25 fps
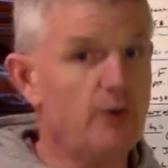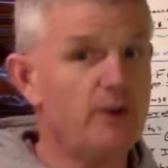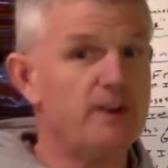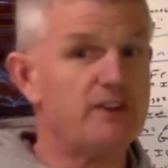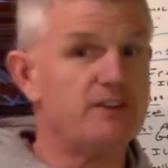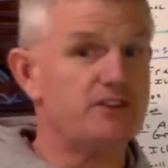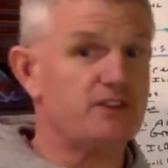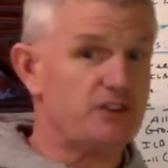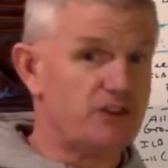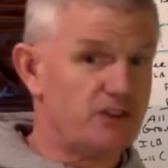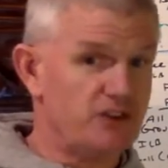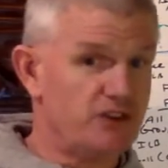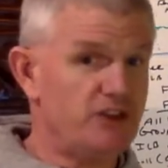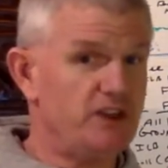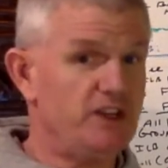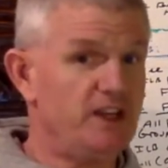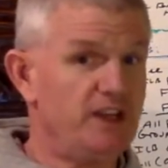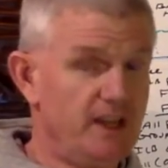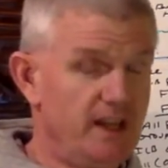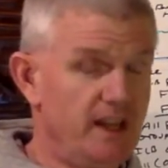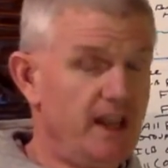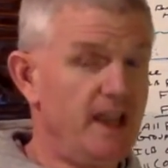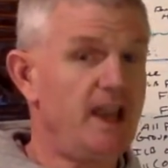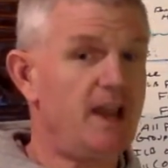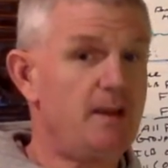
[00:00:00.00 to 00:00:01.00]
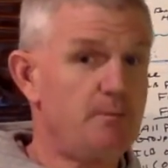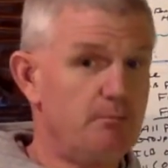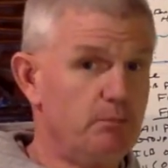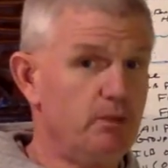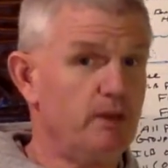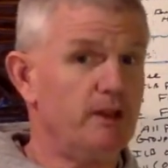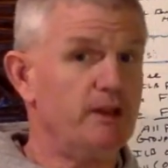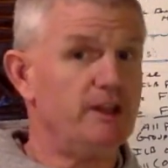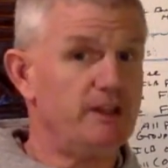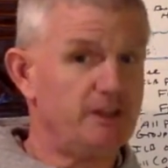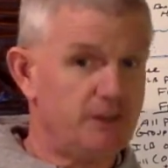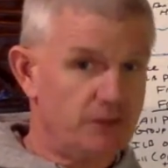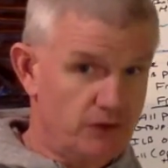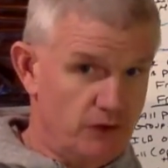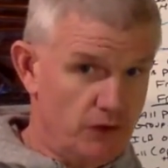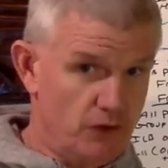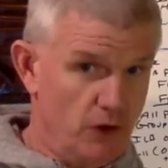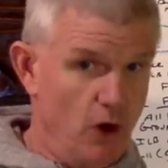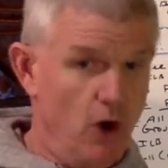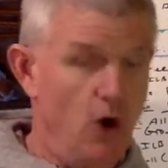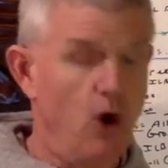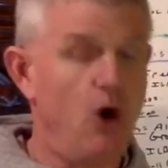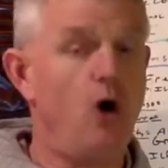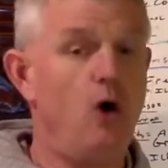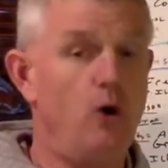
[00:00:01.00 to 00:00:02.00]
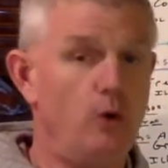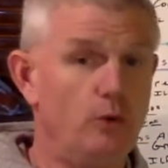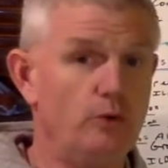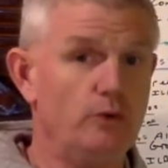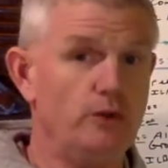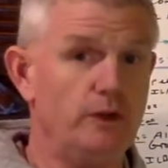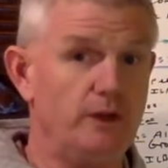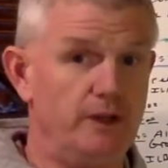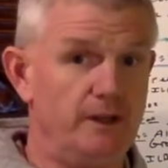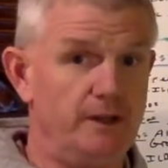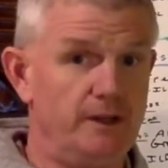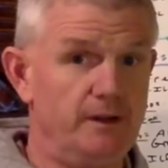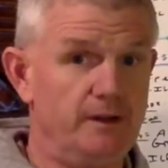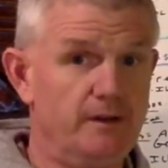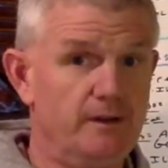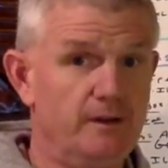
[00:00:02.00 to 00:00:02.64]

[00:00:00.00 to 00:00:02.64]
is a C-gap blitz only.